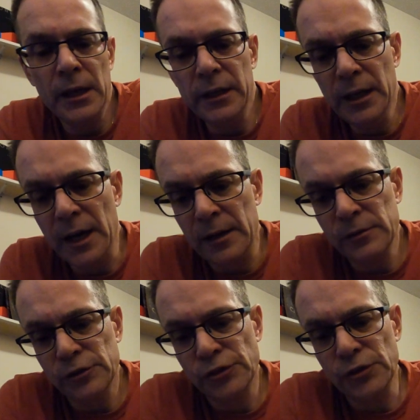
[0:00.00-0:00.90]
yeah,
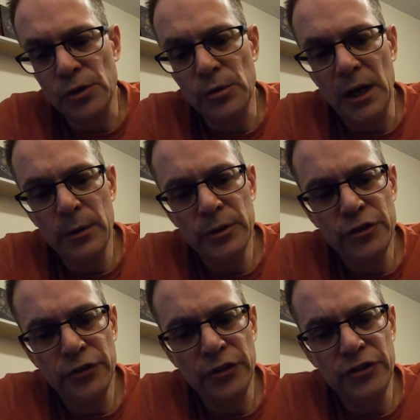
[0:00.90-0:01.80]
so I would
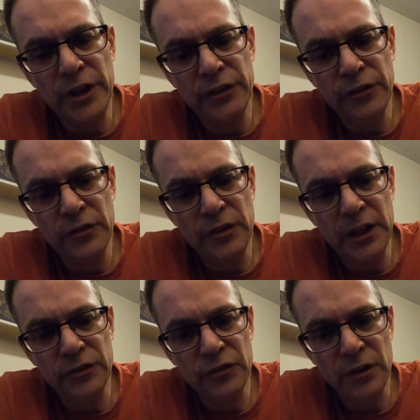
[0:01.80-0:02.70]
just suggest
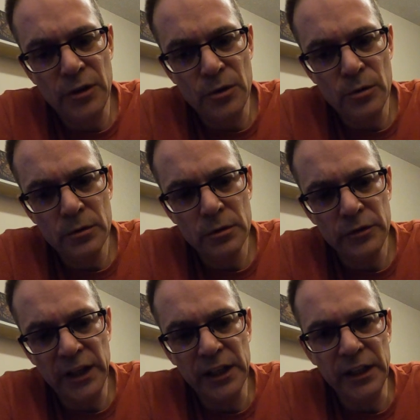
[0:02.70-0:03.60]
take it slow,
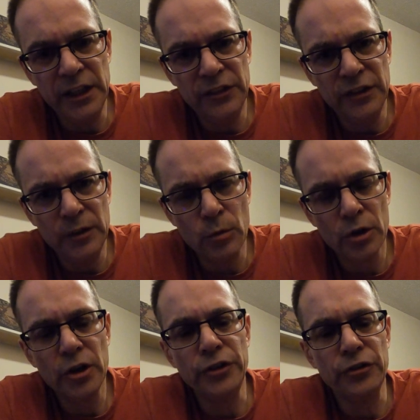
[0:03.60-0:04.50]
take it easy,
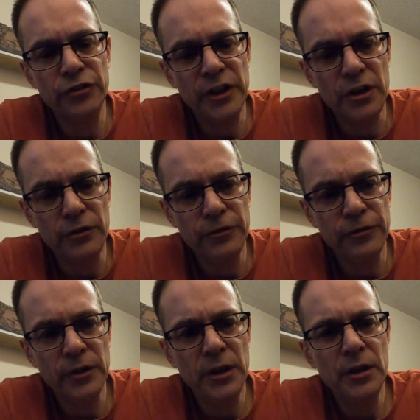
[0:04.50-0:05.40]
work on
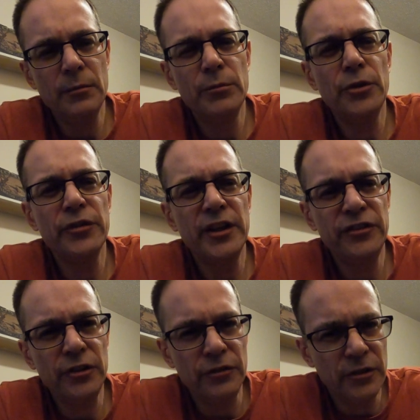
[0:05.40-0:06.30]
yourself, build that
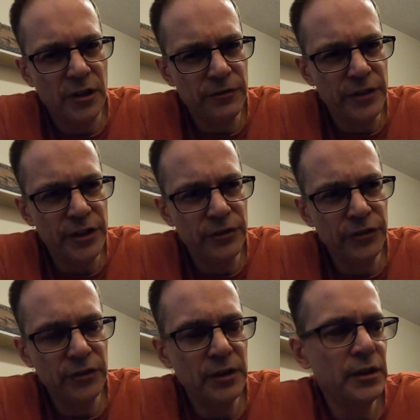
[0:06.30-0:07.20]

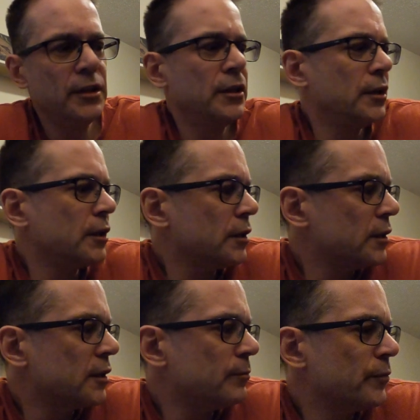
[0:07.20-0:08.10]
self-confidence.
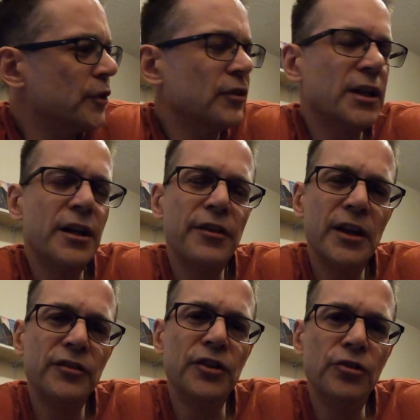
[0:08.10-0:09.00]
There's a lot of
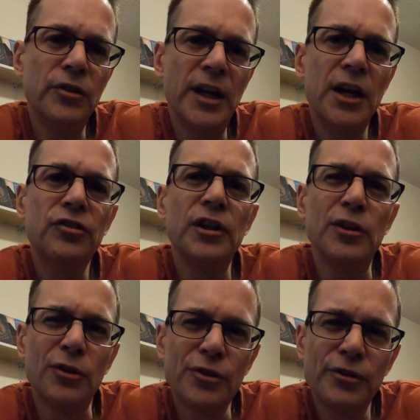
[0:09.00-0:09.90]
things that you can actually
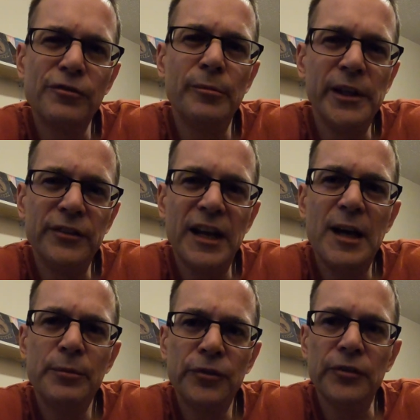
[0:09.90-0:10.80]
learn from these
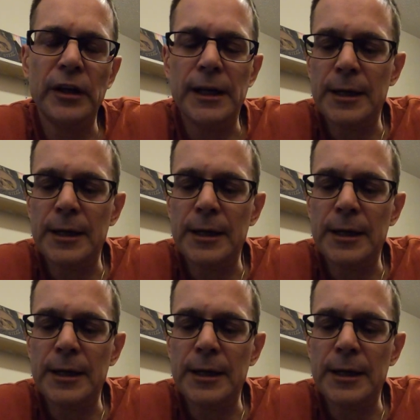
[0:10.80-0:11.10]
apps.